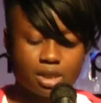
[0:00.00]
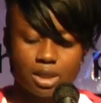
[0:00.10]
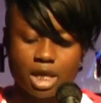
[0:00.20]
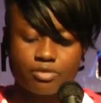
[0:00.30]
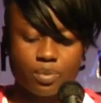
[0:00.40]
It's
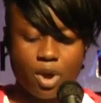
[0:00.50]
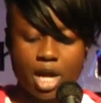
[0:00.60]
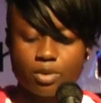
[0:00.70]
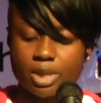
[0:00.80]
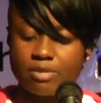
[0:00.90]
unclear of the
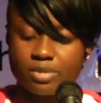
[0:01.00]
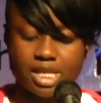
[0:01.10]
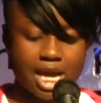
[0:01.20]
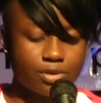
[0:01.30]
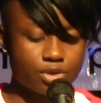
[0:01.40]
party when they've
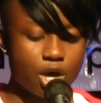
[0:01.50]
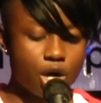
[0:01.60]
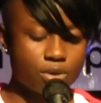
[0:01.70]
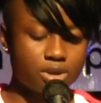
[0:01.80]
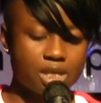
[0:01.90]
been tired of the
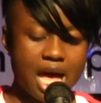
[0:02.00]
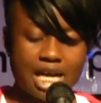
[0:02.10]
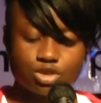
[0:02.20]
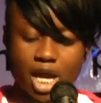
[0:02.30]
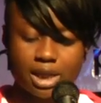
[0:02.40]
host.
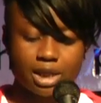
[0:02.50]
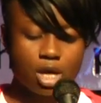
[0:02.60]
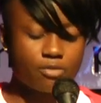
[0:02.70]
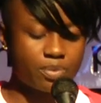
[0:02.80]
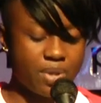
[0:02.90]
I try to let
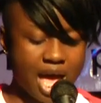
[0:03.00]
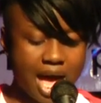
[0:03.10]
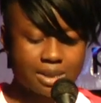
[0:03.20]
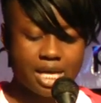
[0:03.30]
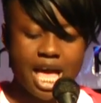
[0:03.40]
go of the
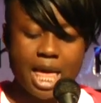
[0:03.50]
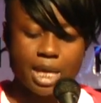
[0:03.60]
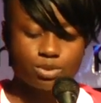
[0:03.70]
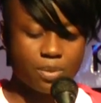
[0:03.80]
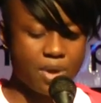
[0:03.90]
past,
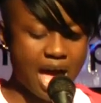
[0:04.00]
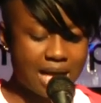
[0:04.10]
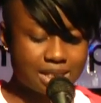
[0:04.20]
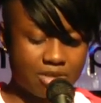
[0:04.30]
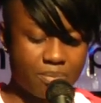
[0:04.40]
and let's what
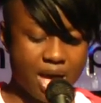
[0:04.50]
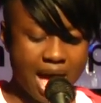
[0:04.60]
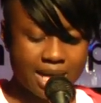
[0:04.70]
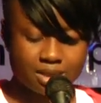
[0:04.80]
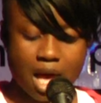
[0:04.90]
past have
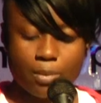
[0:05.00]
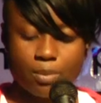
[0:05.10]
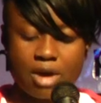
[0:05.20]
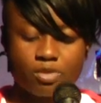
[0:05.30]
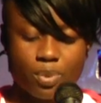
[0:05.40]
passed, but
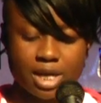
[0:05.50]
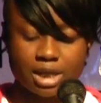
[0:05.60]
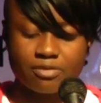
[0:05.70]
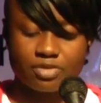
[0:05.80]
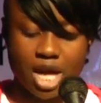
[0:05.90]
my
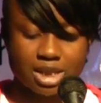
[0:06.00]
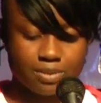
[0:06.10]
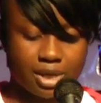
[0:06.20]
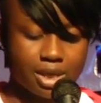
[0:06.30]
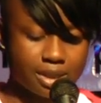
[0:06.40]
repetitive
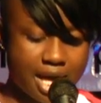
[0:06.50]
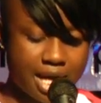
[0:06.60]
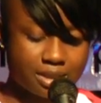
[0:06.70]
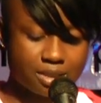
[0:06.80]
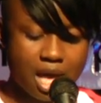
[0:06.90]
thoughts make it
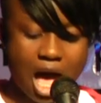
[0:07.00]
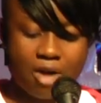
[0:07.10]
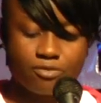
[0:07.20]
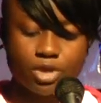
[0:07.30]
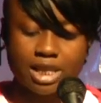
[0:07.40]
last.
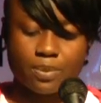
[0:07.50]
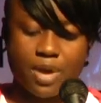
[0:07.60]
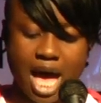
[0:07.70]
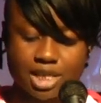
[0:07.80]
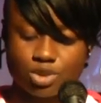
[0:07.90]
I feel that the
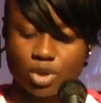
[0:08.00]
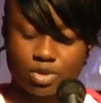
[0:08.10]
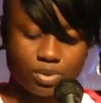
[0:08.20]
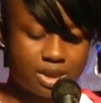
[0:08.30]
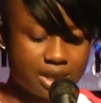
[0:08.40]
past is
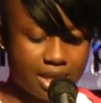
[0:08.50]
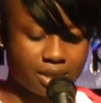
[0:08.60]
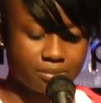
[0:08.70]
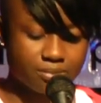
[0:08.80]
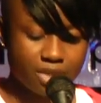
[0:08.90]
worth
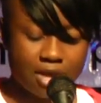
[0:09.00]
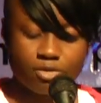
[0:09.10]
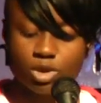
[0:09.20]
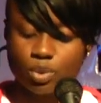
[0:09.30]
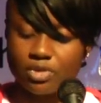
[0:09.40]
restating.
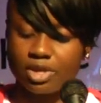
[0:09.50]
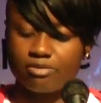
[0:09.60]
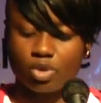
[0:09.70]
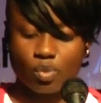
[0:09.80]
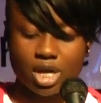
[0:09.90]
If it was worth
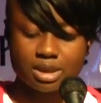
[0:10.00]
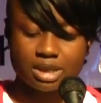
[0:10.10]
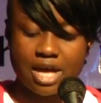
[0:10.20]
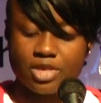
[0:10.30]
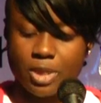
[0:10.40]
living
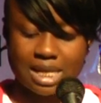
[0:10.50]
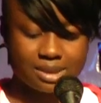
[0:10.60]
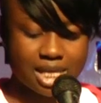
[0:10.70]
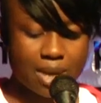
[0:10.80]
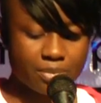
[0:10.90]
once, then that
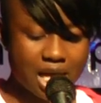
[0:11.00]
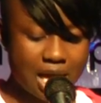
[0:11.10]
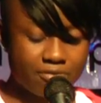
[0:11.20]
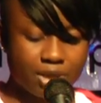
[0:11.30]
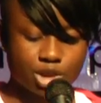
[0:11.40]
same
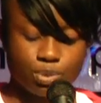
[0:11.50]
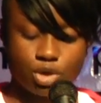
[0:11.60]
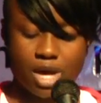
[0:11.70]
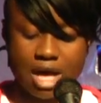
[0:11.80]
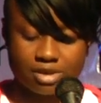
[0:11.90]
life, there should be
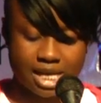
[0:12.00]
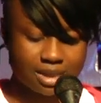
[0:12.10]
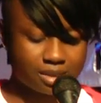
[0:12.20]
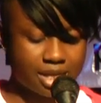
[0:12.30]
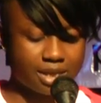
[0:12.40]
no
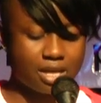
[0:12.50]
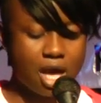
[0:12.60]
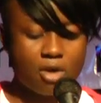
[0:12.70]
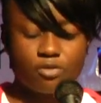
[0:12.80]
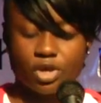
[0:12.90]
hesitating.
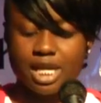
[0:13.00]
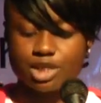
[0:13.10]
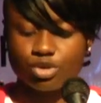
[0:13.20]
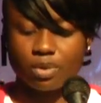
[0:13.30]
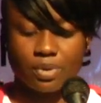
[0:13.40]
For
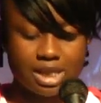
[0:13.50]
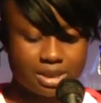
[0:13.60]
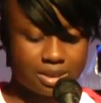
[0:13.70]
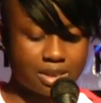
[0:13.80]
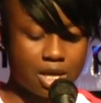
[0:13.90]
history
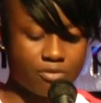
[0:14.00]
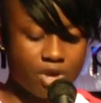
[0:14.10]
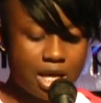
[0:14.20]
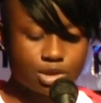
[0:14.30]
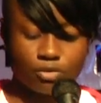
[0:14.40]
repeats itself,
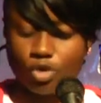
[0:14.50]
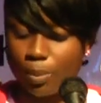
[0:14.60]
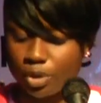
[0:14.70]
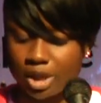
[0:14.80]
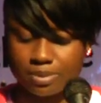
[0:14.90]
so
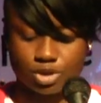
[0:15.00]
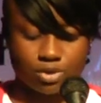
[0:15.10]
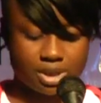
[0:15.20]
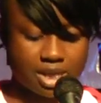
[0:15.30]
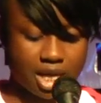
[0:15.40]
form your lips to
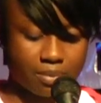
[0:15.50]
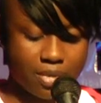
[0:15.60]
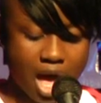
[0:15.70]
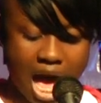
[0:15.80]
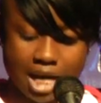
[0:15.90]
do the same.
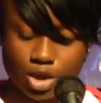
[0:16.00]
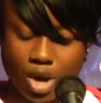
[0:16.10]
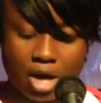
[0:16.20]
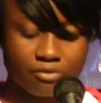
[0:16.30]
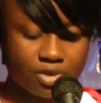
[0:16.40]
I
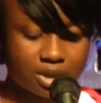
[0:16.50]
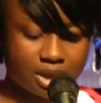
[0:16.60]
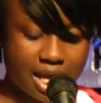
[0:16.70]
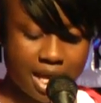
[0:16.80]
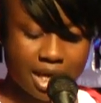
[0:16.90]
know how it feels
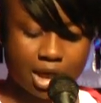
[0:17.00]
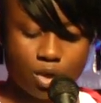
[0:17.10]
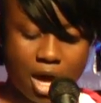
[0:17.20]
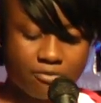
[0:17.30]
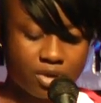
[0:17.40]
to hate, I
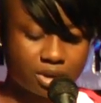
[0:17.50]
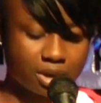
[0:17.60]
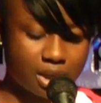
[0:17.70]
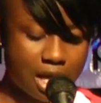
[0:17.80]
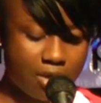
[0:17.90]
know how it feels
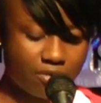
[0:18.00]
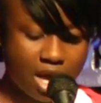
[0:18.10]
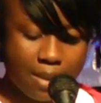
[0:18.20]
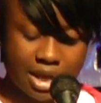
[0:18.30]
to love.